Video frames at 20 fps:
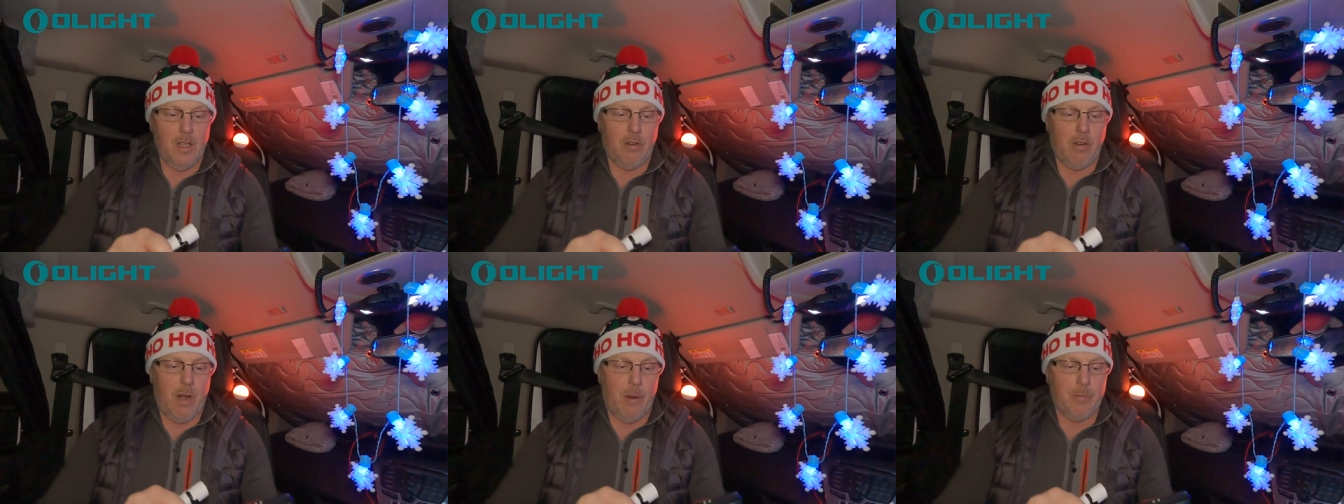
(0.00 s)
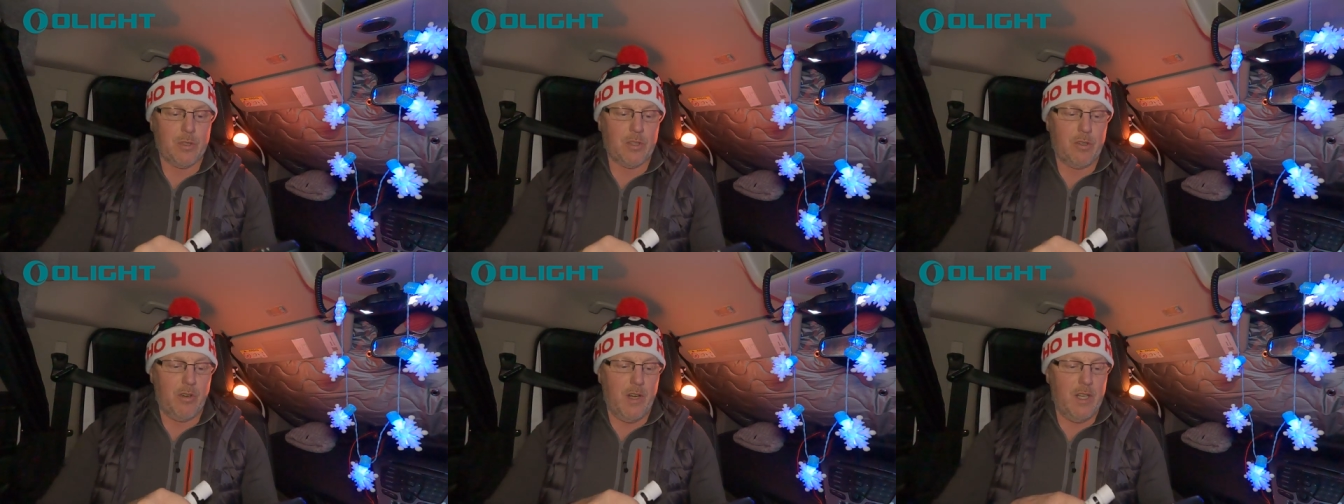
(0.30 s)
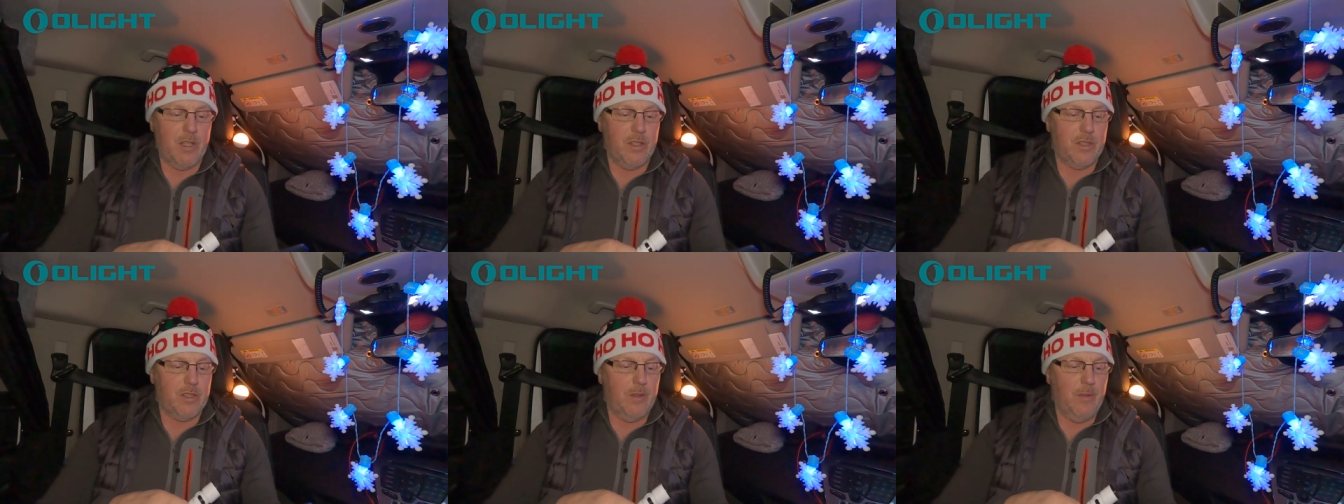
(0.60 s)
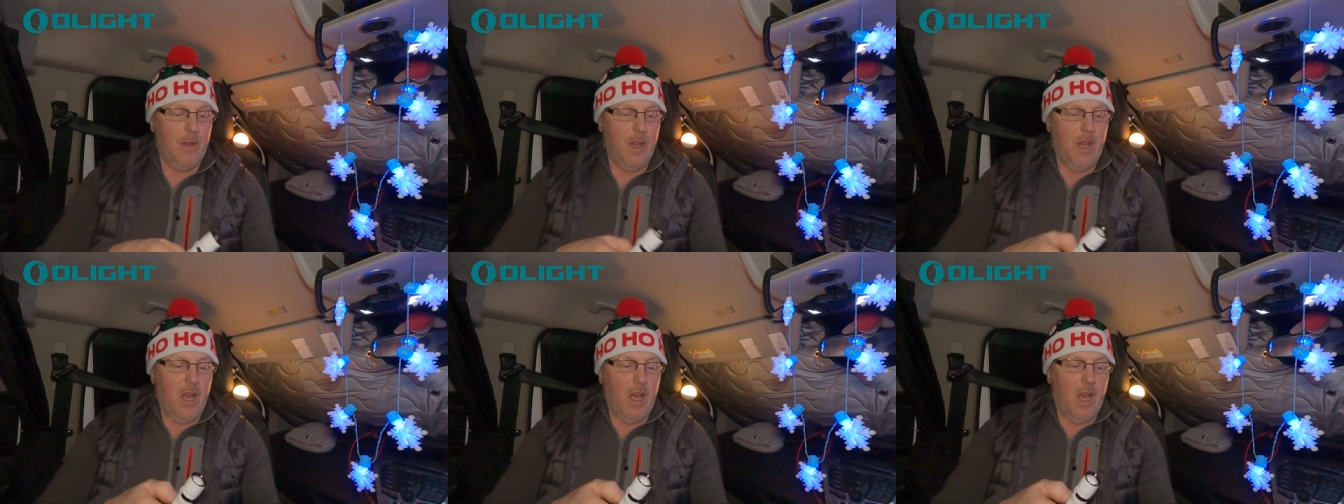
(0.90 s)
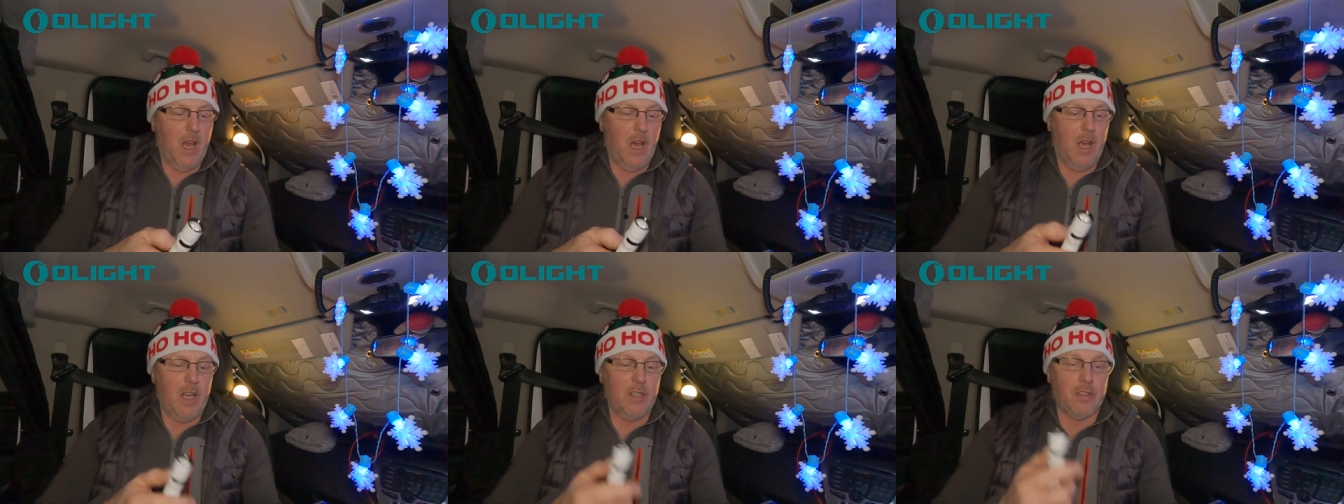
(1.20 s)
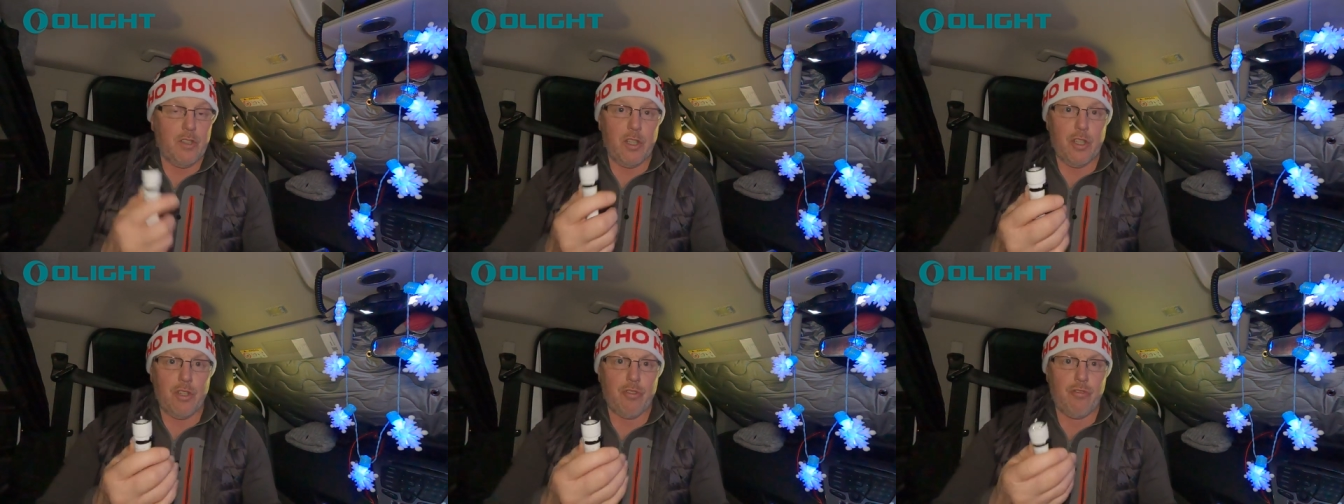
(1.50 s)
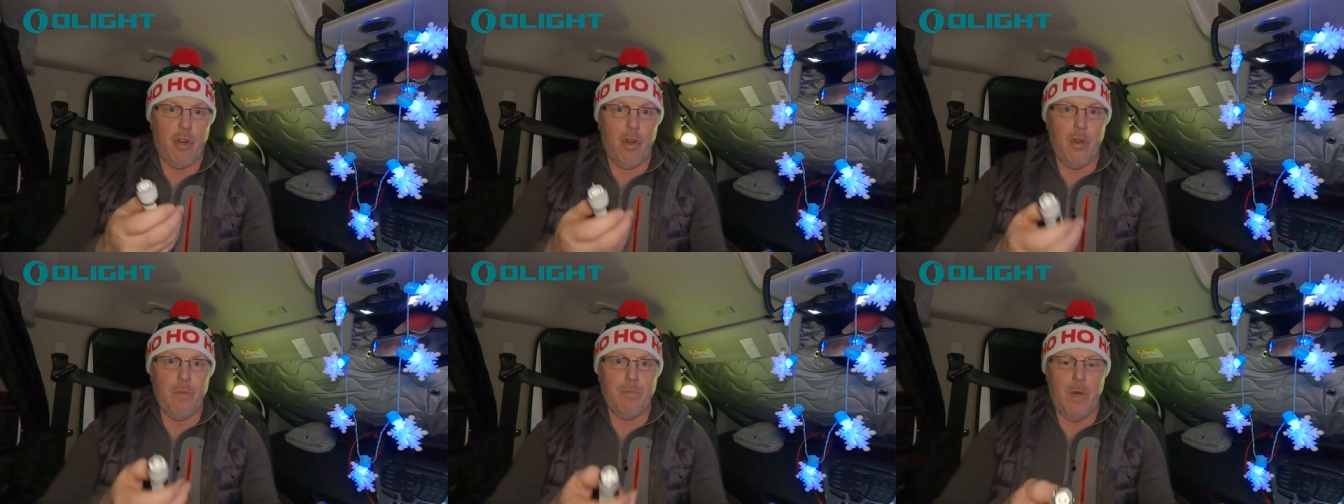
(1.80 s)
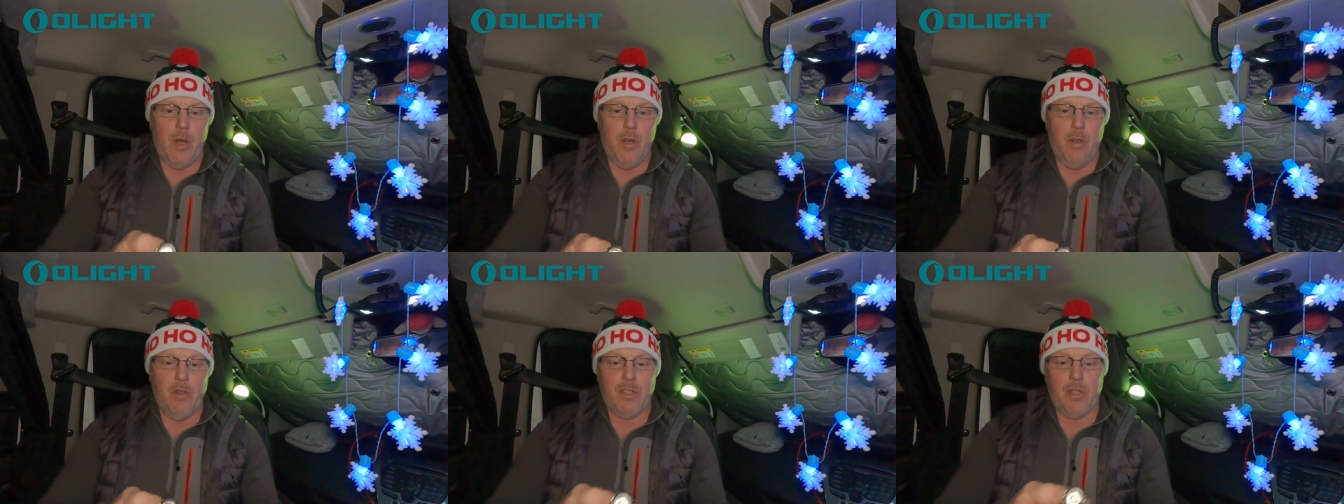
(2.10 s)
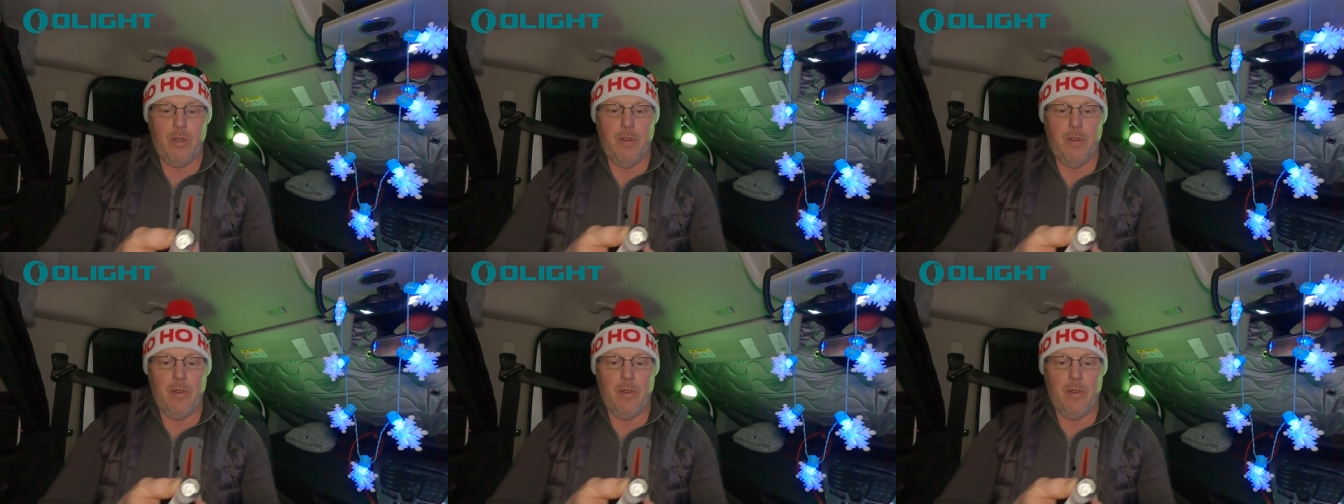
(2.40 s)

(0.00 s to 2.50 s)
grab screens. It's got a strobe mode,